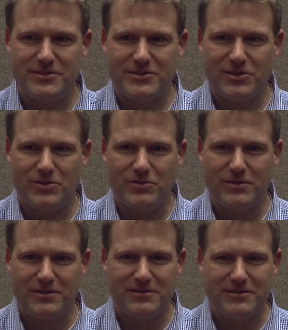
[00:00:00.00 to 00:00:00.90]

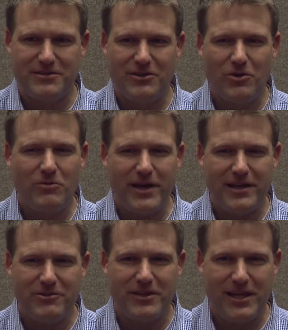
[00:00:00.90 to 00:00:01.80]
So know
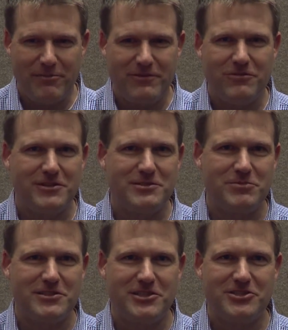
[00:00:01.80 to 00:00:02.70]
why you came in for this
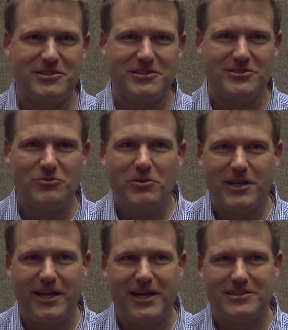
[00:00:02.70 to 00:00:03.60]
position, because you will
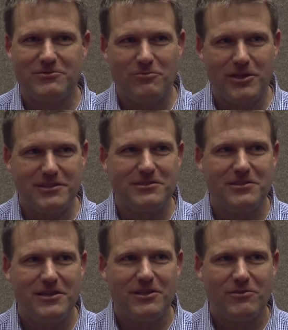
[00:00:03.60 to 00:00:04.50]
get asked
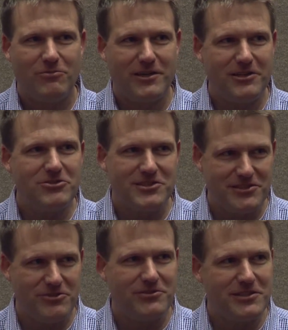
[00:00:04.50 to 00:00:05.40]
what
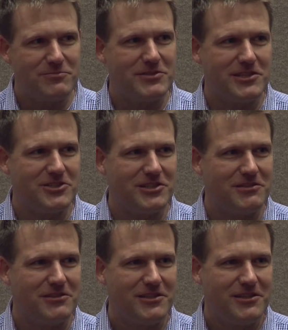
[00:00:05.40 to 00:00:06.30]
interests you in this
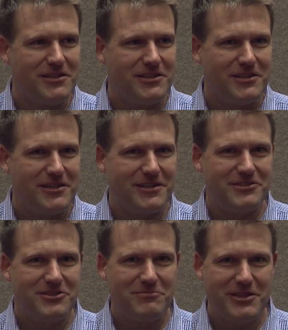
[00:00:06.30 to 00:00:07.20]
position. And
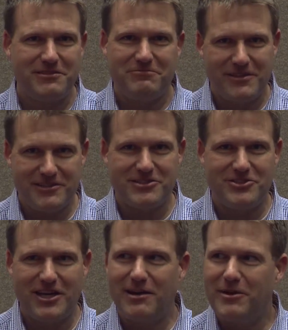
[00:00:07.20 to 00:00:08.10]
it shouldn't be that it's a
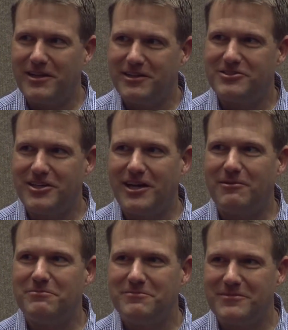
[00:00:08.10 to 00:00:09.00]
job and I need a
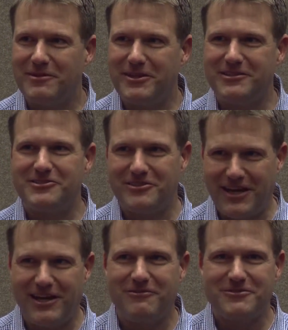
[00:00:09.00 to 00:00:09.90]
job. I mean, you should
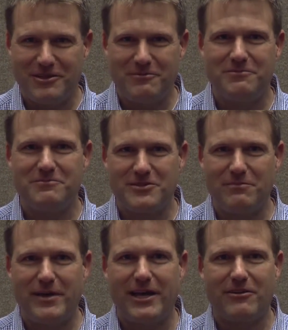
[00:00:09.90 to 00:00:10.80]
have
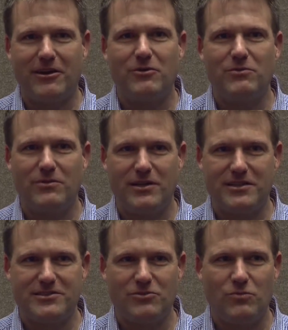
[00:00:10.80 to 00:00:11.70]
some background
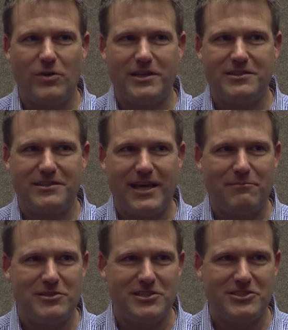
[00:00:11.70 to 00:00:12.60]
as to what
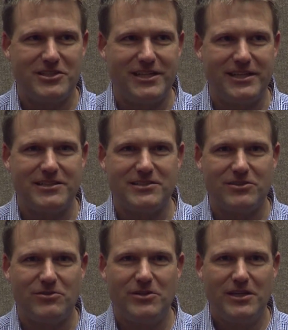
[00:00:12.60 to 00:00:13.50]
that position is.
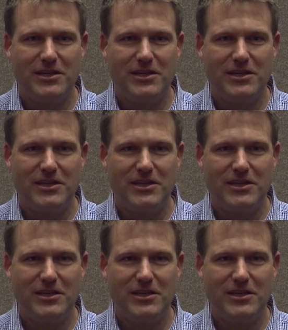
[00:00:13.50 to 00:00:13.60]
So